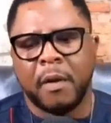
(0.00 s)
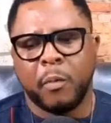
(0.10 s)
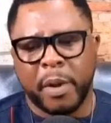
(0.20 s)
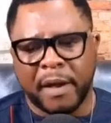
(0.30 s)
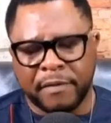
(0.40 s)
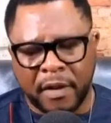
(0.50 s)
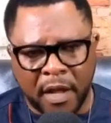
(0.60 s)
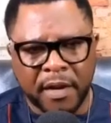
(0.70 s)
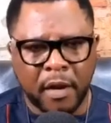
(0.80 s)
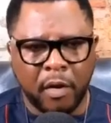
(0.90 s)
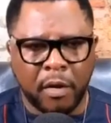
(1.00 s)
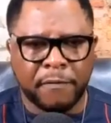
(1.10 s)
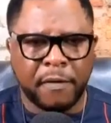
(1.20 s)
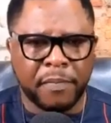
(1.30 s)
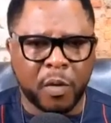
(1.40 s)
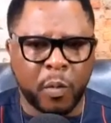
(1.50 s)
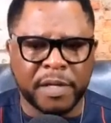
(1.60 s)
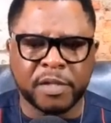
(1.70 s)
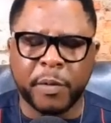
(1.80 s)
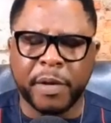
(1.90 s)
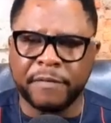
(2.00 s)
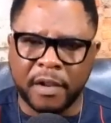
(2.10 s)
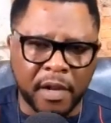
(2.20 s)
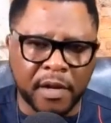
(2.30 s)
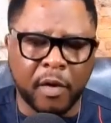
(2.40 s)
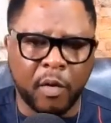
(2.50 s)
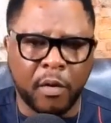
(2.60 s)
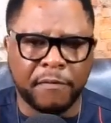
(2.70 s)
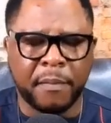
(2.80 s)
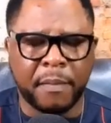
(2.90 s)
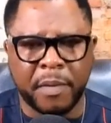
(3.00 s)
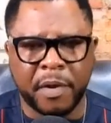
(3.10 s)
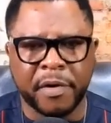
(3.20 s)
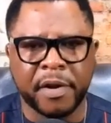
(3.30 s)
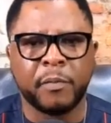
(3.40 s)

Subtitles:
We have learned a lot from the West. We have learned a lot from America.